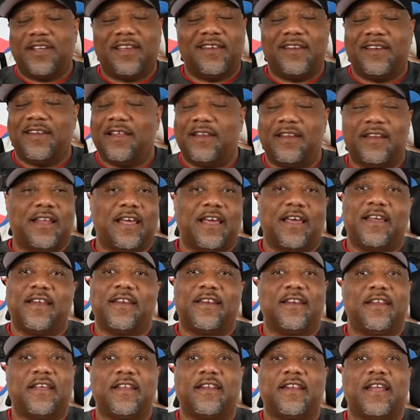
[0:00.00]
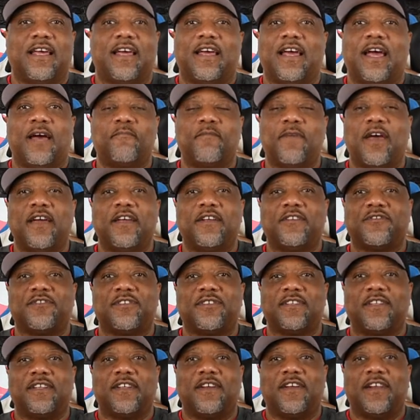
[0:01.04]
Not, none of that. None of that. I'm not
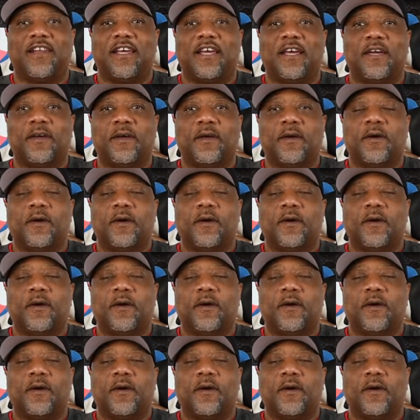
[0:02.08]
interested in all that.